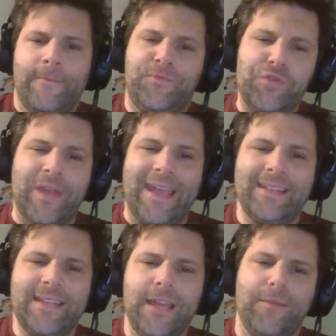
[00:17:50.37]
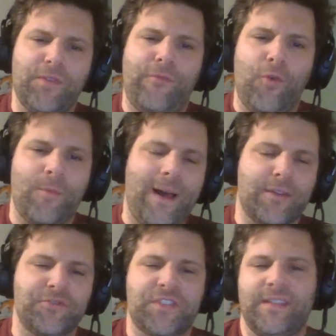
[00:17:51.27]
You can take up to 4
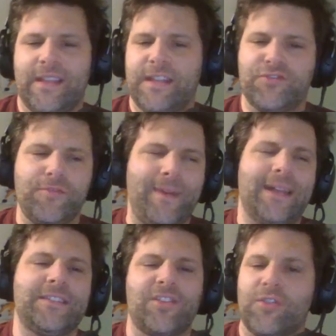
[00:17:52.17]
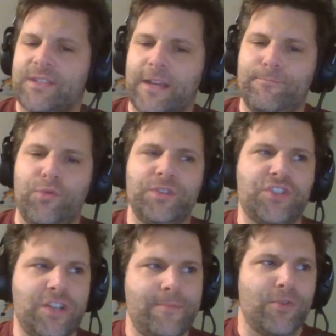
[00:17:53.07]
models, and then extra bodies are 10 points
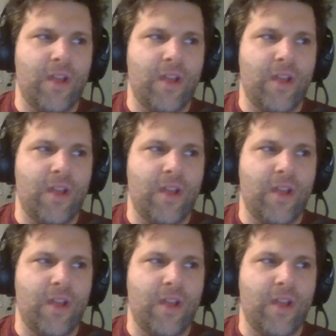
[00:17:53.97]
cheaper,